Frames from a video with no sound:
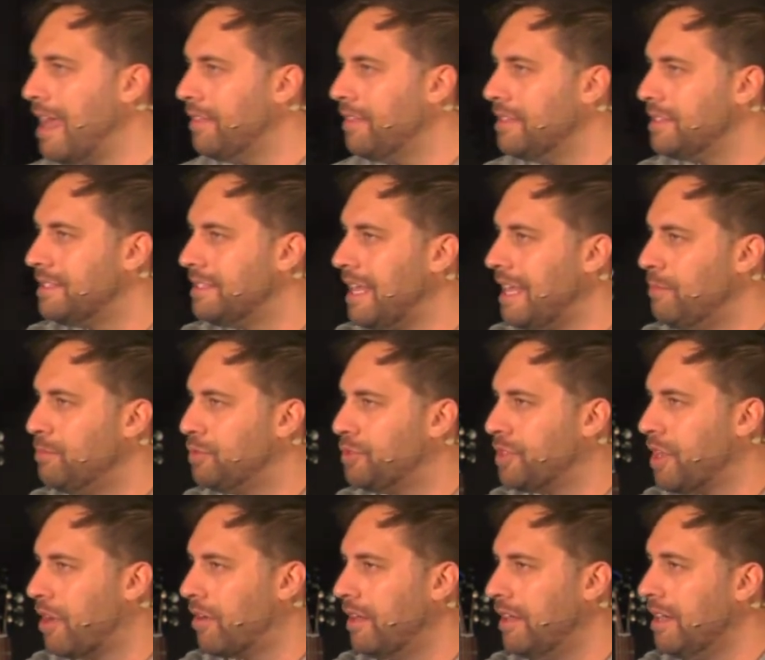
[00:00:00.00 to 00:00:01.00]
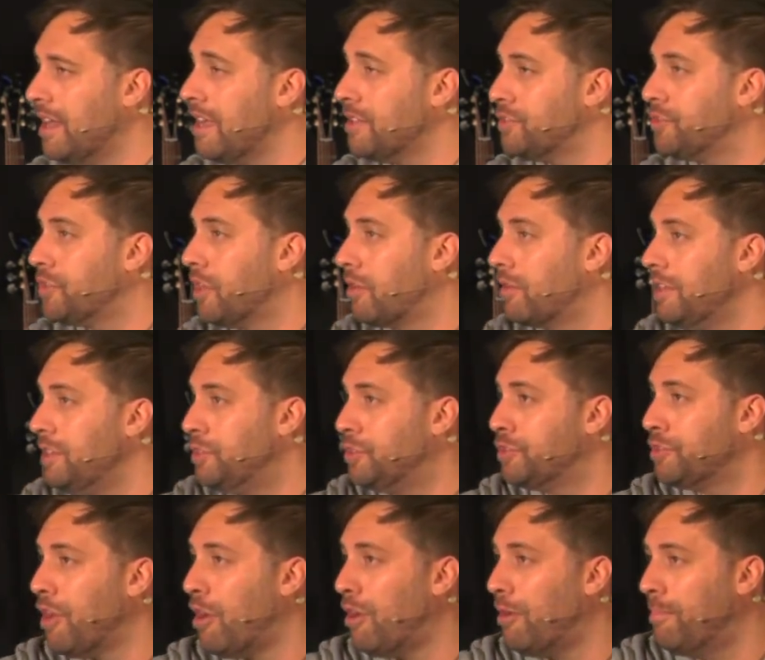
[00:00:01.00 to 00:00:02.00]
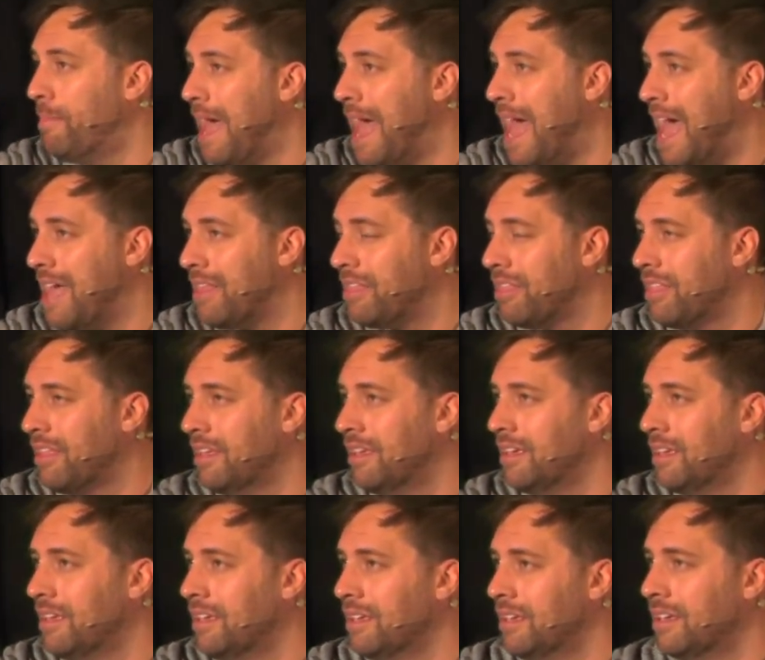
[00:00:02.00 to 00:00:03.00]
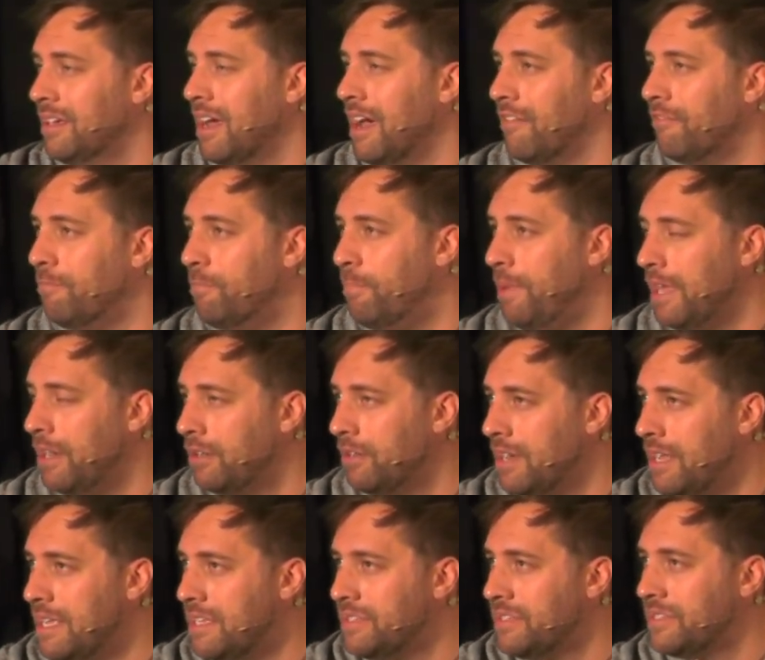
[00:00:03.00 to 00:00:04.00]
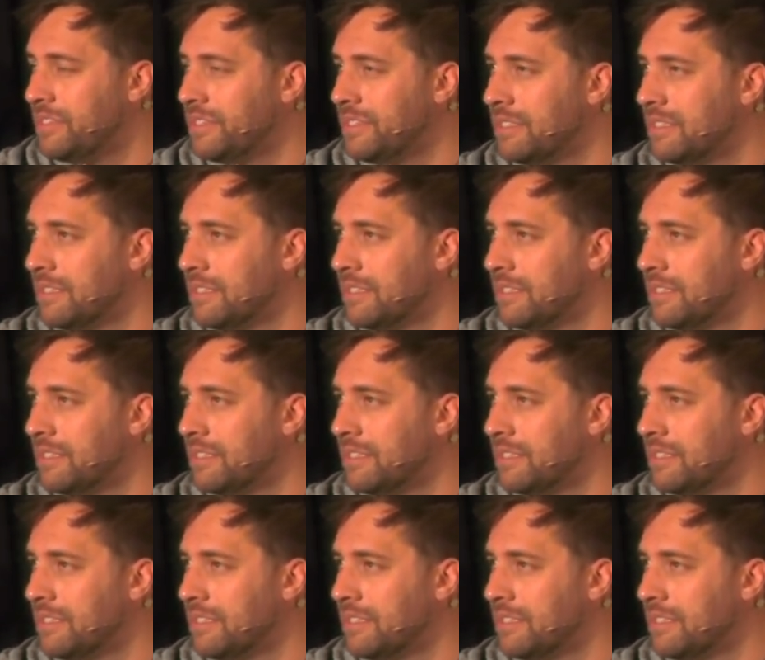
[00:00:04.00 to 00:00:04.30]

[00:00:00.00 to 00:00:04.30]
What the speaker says: the same sorry, not sorry Saul path of bitterness.